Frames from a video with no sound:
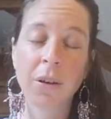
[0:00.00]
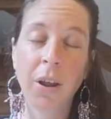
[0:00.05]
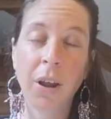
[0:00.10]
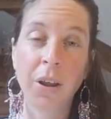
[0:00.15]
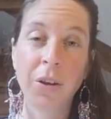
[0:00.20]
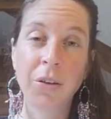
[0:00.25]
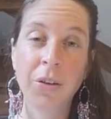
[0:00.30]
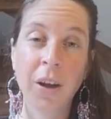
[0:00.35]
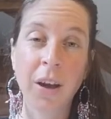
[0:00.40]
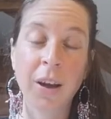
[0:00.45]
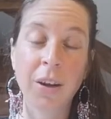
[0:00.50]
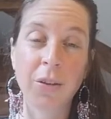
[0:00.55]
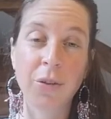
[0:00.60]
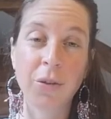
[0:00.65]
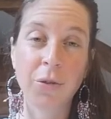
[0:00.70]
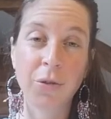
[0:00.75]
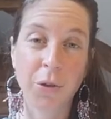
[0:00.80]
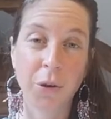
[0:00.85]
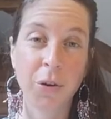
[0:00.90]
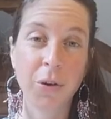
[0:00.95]
intense
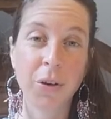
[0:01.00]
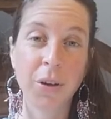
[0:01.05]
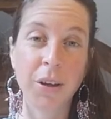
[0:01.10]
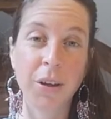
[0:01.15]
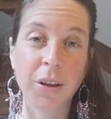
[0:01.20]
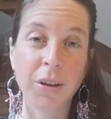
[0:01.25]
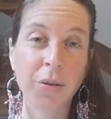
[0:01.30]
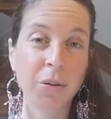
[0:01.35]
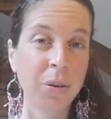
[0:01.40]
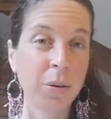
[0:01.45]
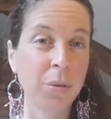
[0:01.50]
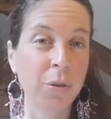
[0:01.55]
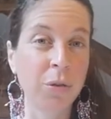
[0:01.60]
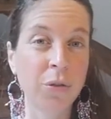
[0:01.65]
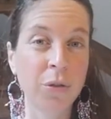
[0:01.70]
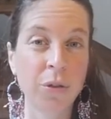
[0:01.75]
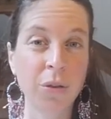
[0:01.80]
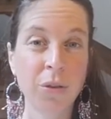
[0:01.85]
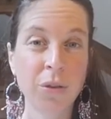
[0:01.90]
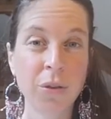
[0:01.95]
journey because I was
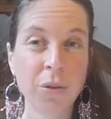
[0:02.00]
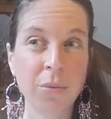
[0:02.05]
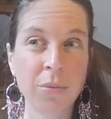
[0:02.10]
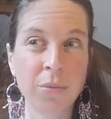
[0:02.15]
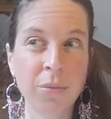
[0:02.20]
just